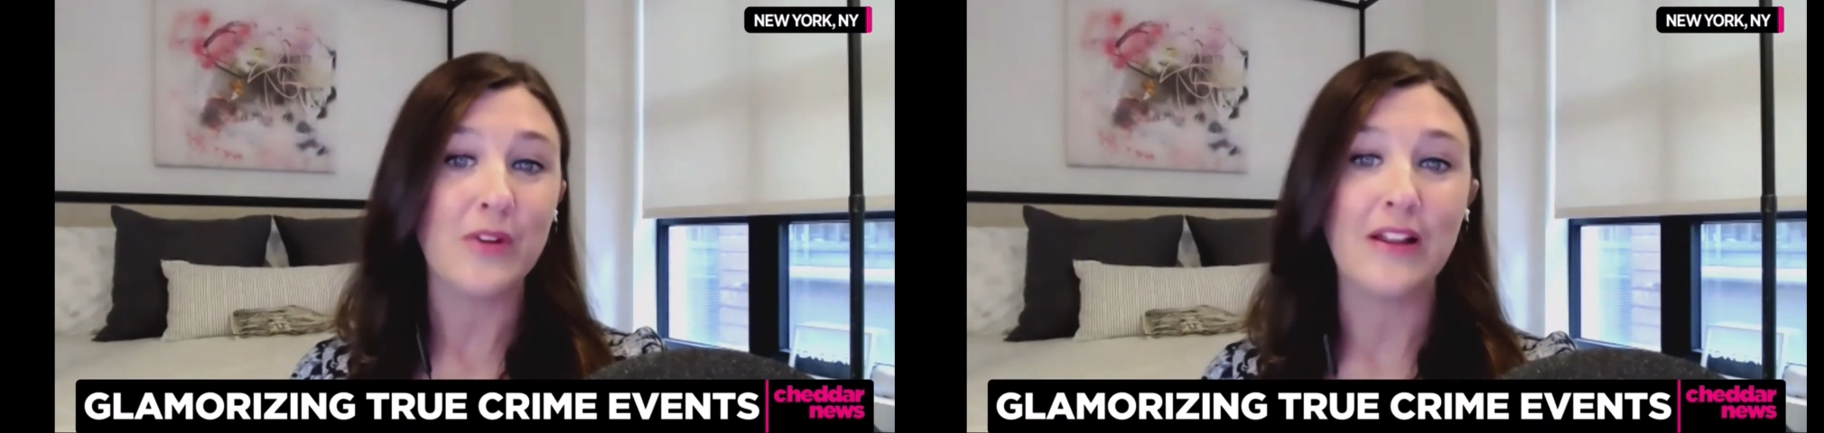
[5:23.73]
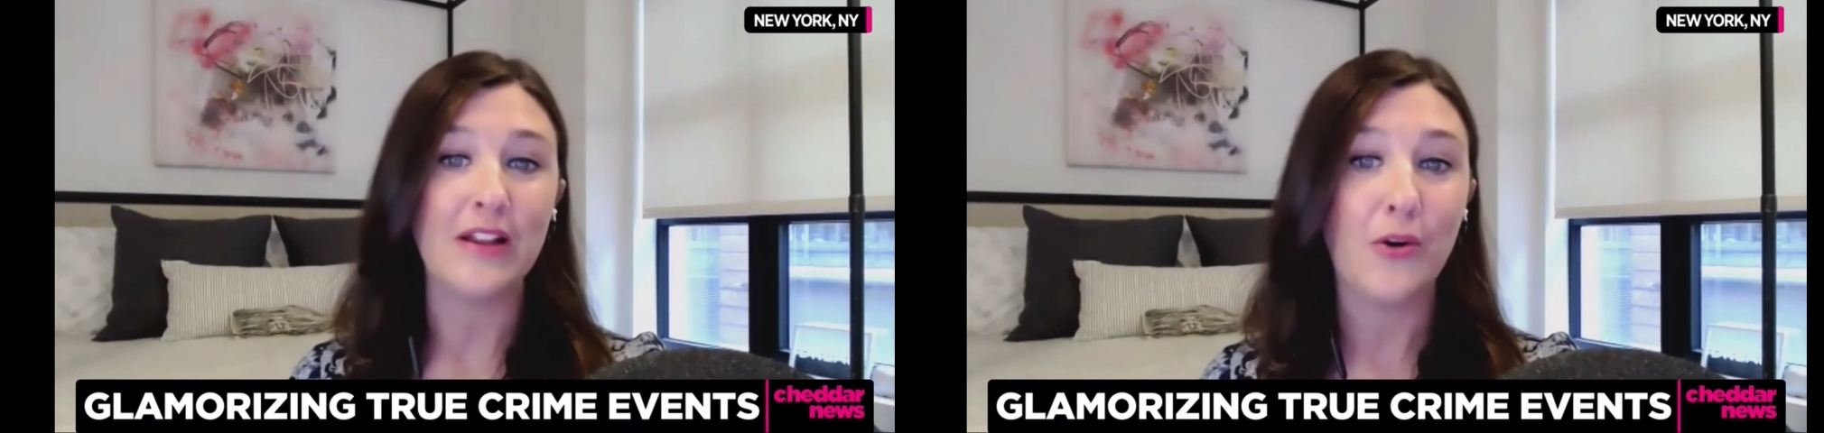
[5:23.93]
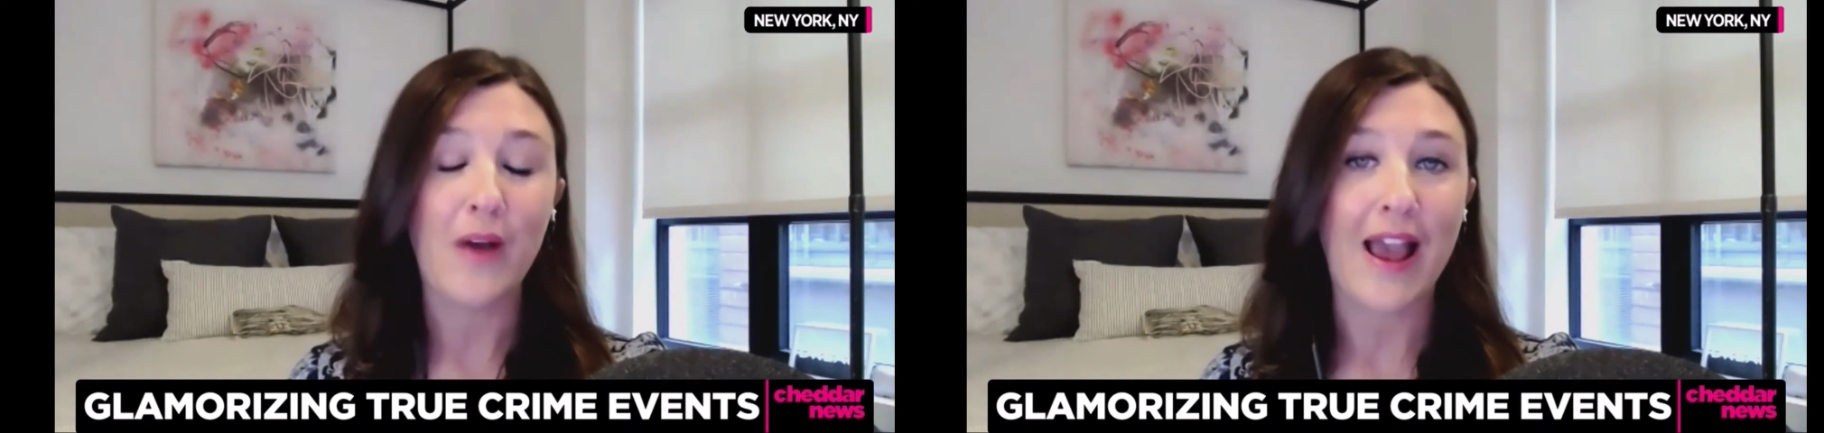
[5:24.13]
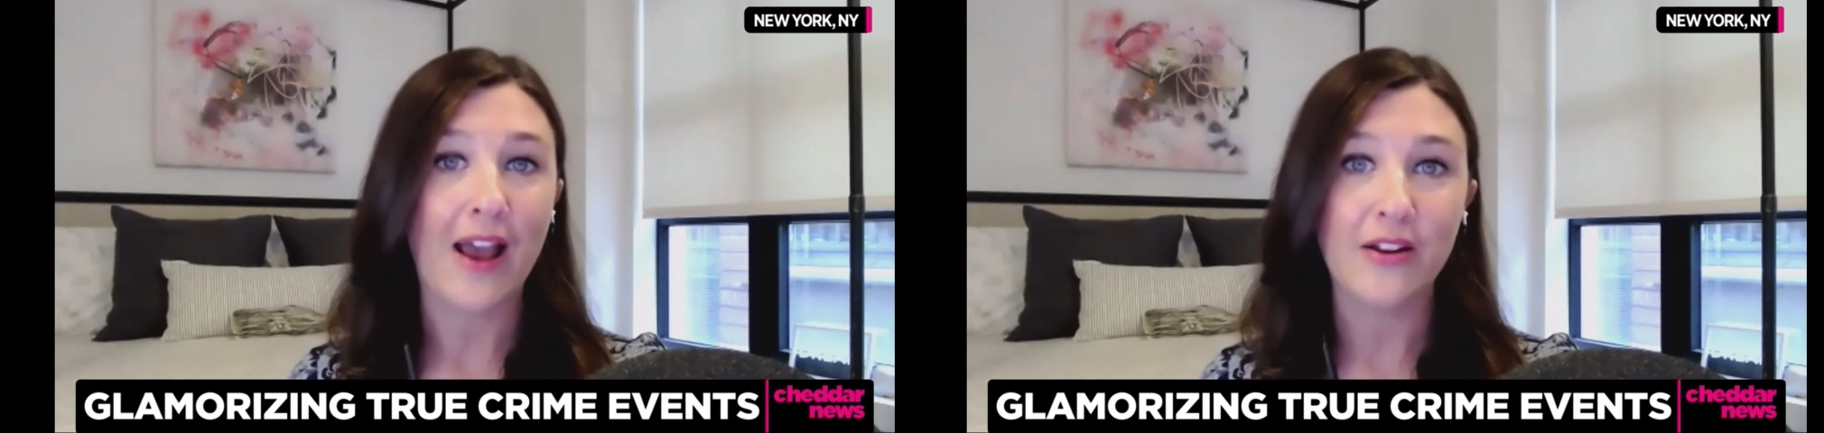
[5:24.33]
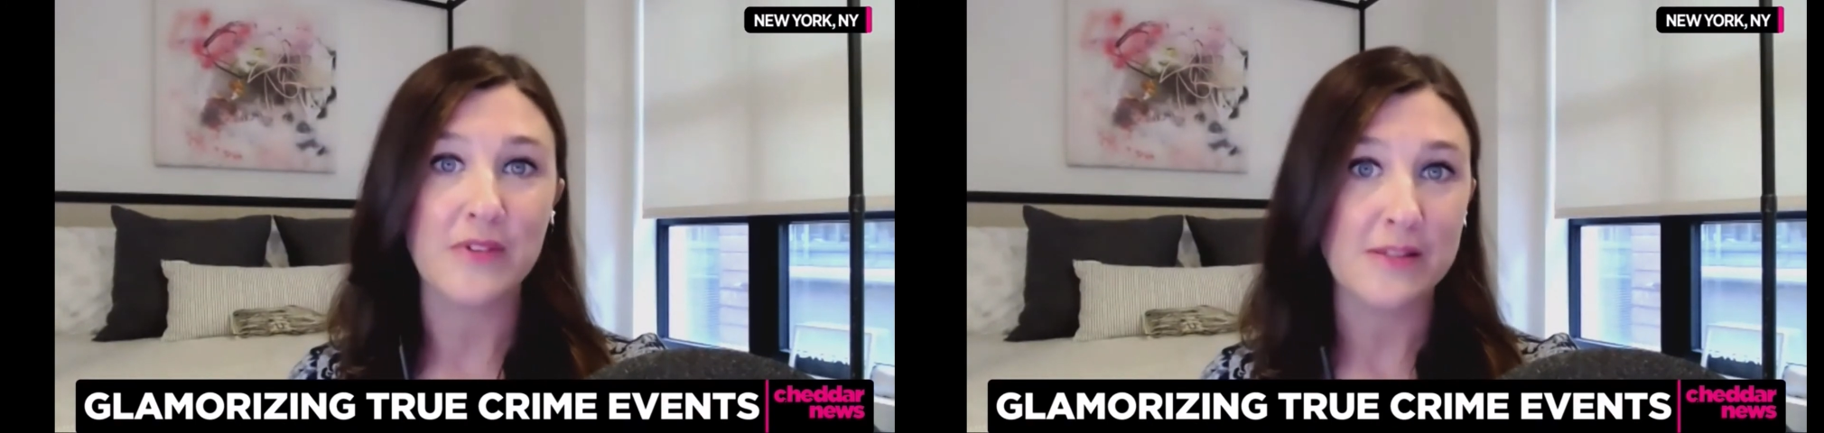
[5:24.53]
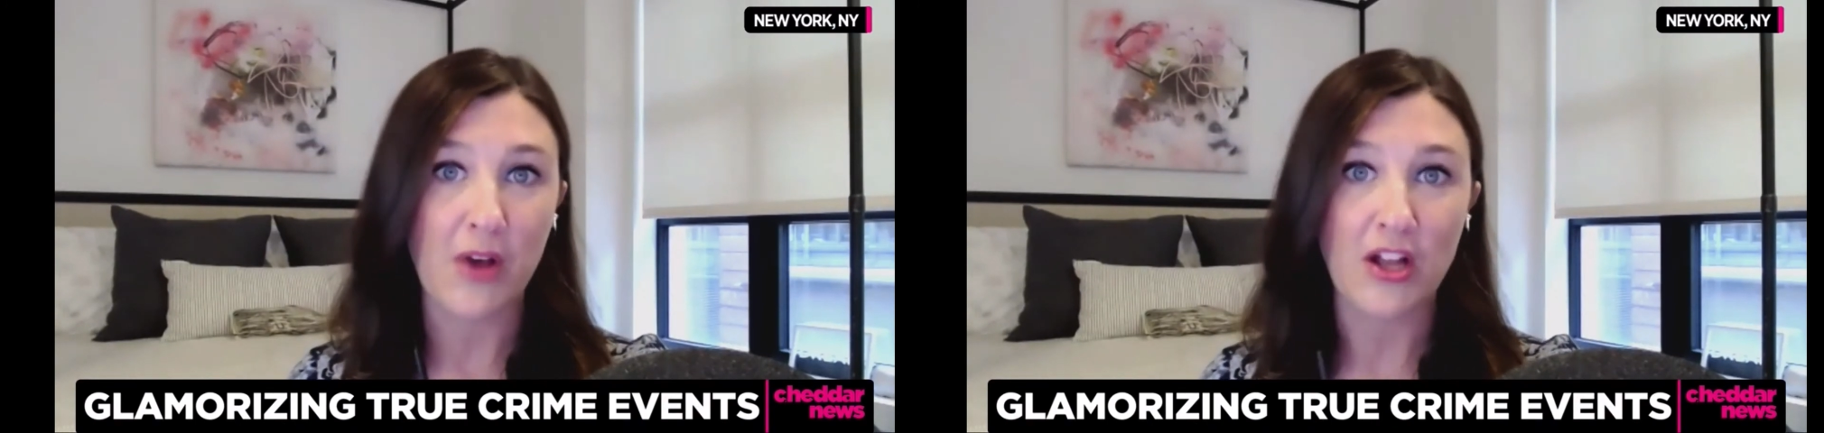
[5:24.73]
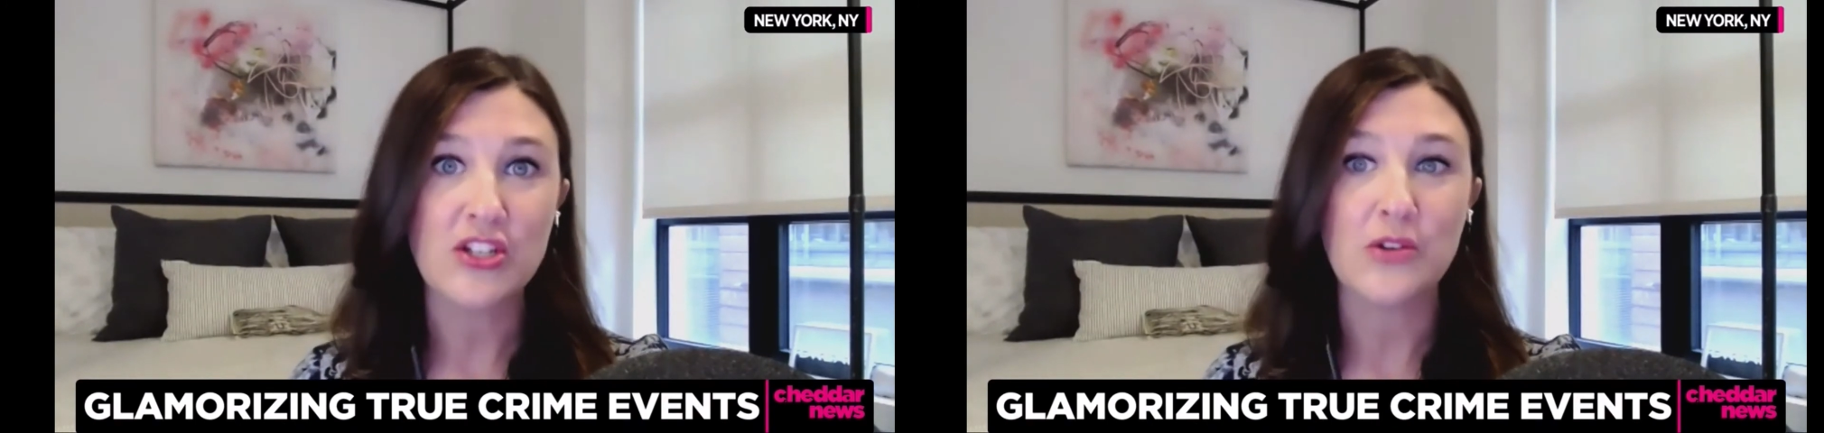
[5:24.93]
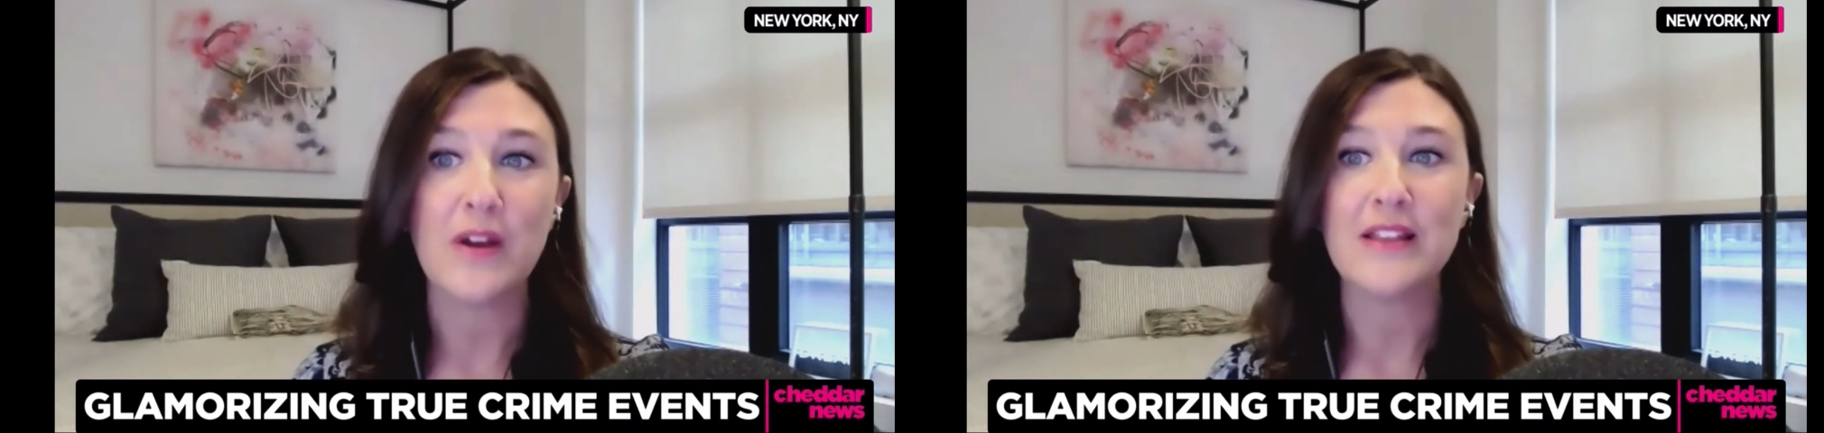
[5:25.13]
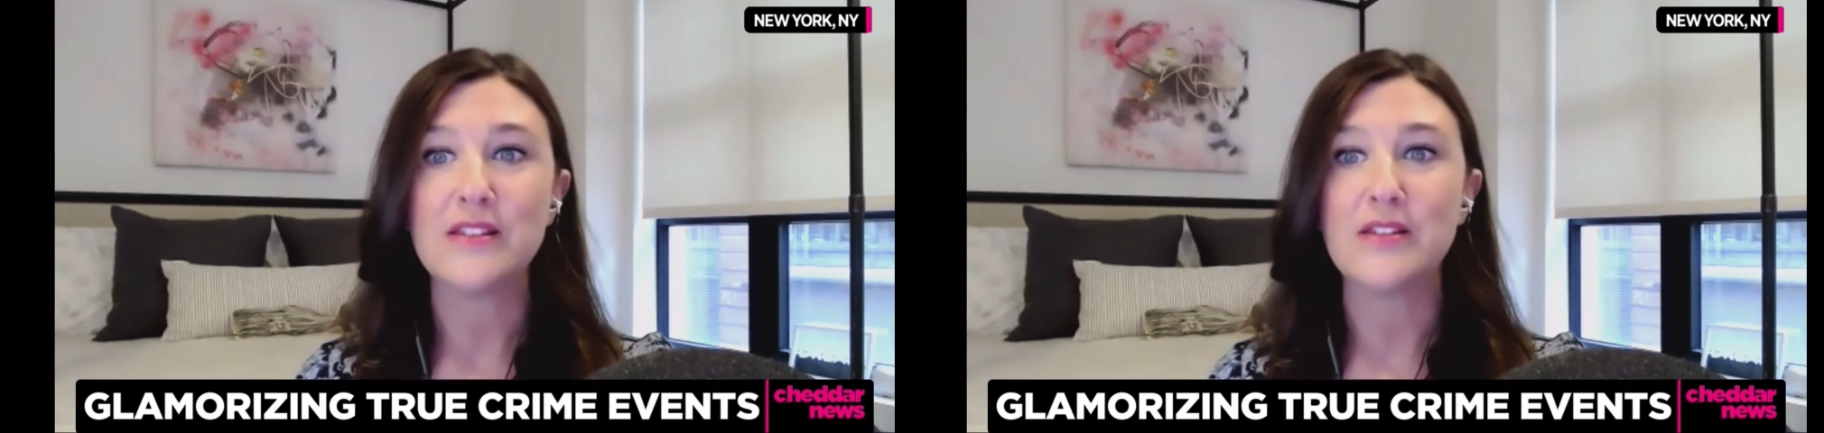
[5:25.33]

really know how to respond to it.